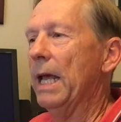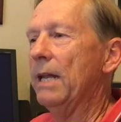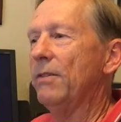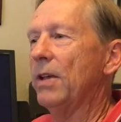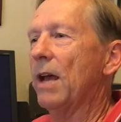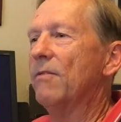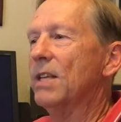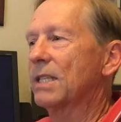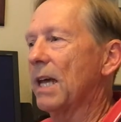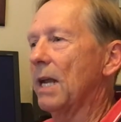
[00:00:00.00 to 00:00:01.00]
And if you have
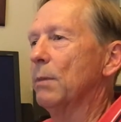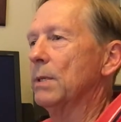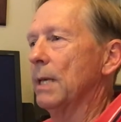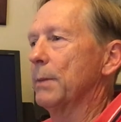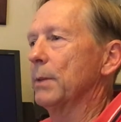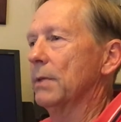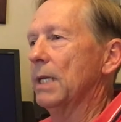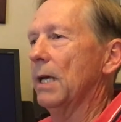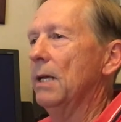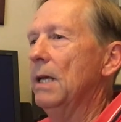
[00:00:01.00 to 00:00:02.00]
this kind of perceptual
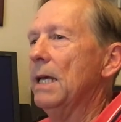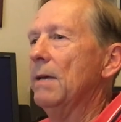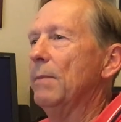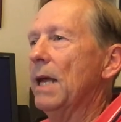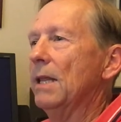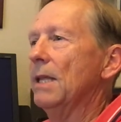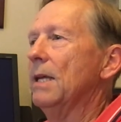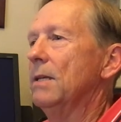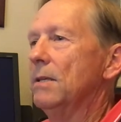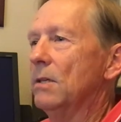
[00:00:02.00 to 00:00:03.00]
set, it may
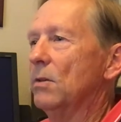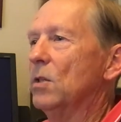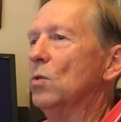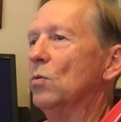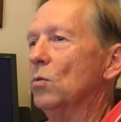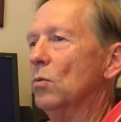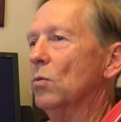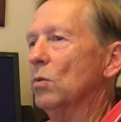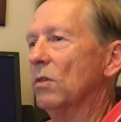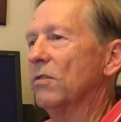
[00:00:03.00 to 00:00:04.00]
lead you to
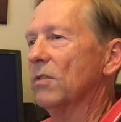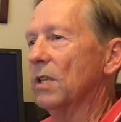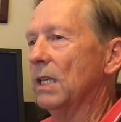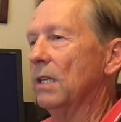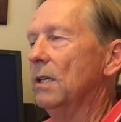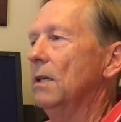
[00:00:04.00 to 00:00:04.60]
willfully,